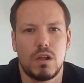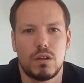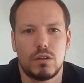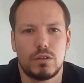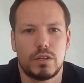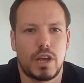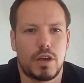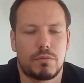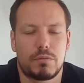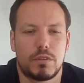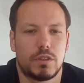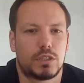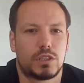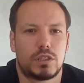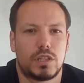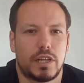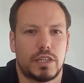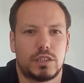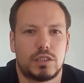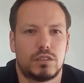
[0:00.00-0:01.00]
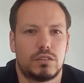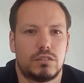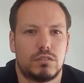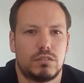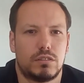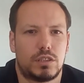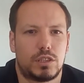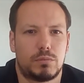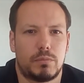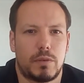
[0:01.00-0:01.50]
they
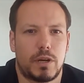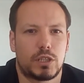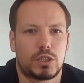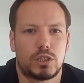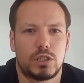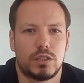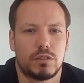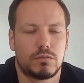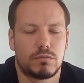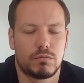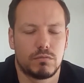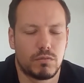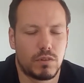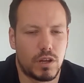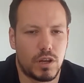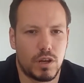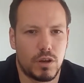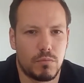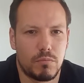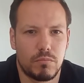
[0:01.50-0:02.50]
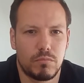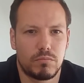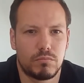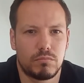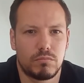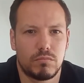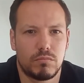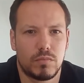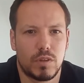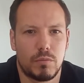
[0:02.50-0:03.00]
smashed it.
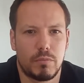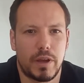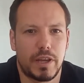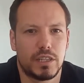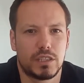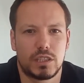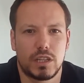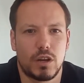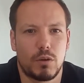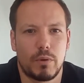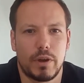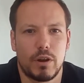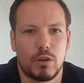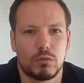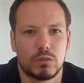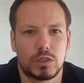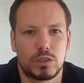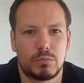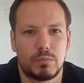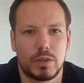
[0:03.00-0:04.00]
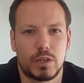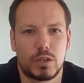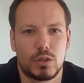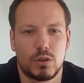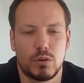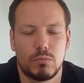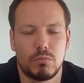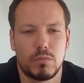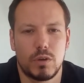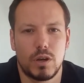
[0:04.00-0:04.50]
Amazing. I went on to
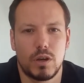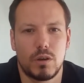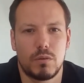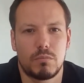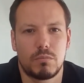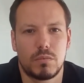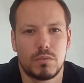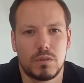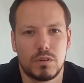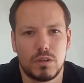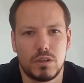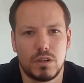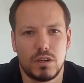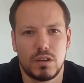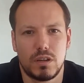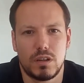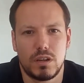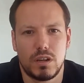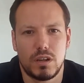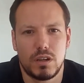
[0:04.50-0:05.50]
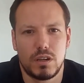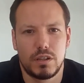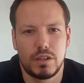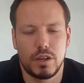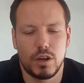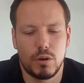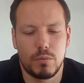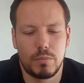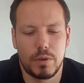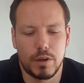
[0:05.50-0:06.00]
become a
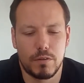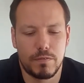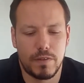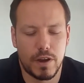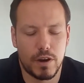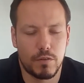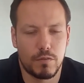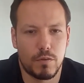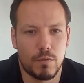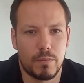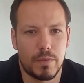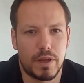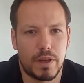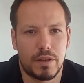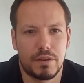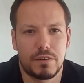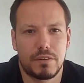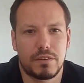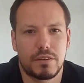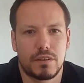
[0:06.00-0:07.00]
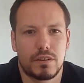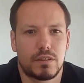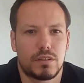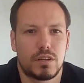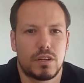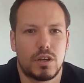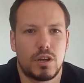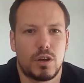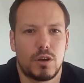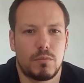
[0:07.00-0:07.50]
big fan of them then.
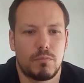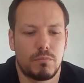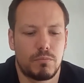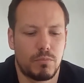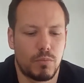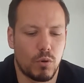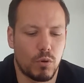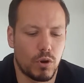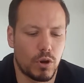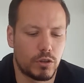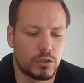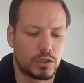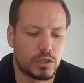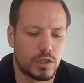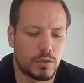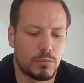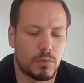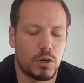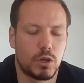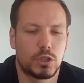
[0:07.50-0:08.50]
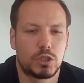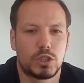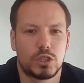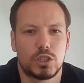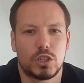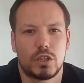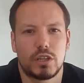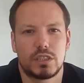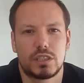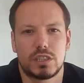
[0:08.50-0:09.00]
Bought loads of the
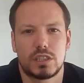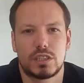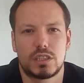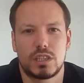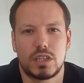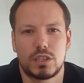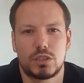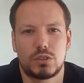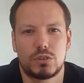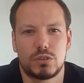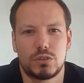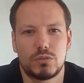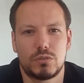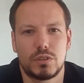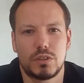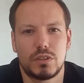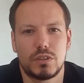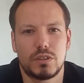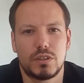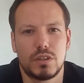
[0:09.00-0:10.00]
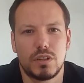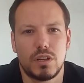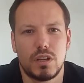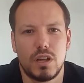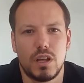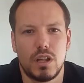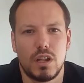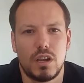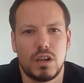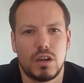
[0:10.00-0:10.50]
merchandise, etc. And
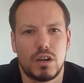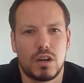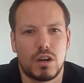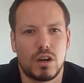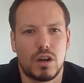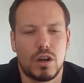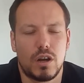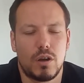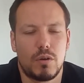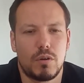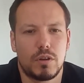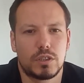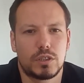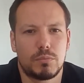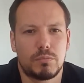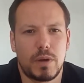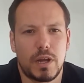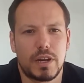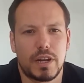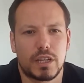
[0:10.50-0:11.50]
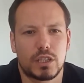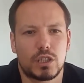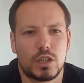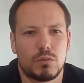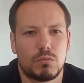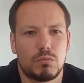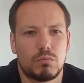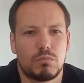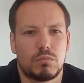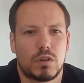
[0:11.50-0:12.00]
it's a band
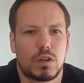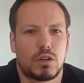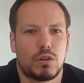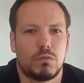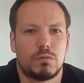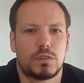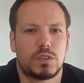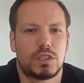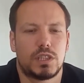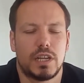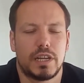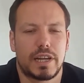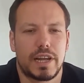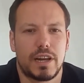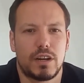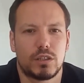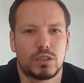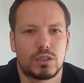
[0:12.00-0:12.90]
actually I'd love to see again at